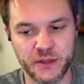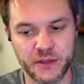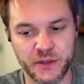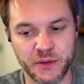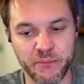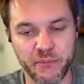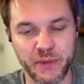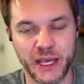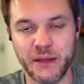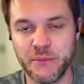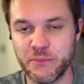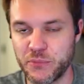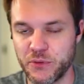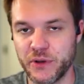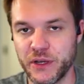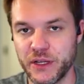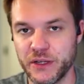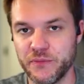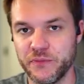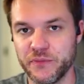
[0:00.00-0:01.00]
the main
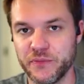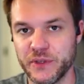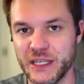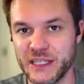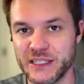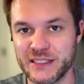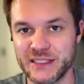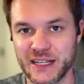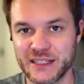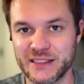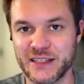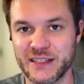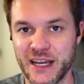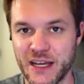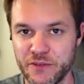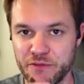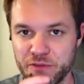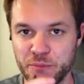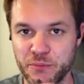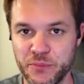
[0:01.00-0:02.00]
point is not to
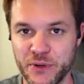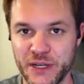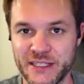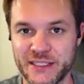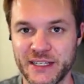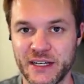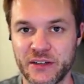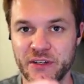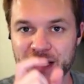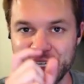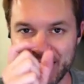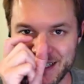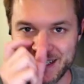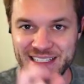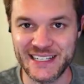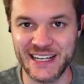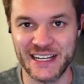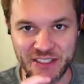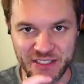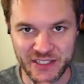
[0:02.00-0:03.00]
have the breakdown
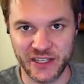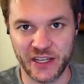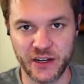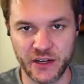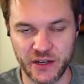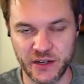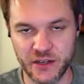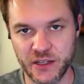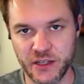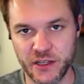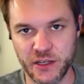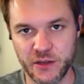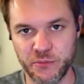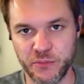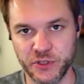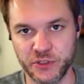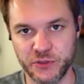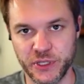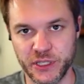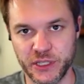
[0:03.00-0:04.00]
dead center
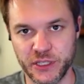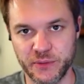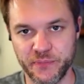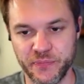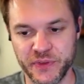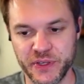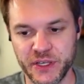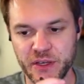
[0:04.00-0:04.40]
between them.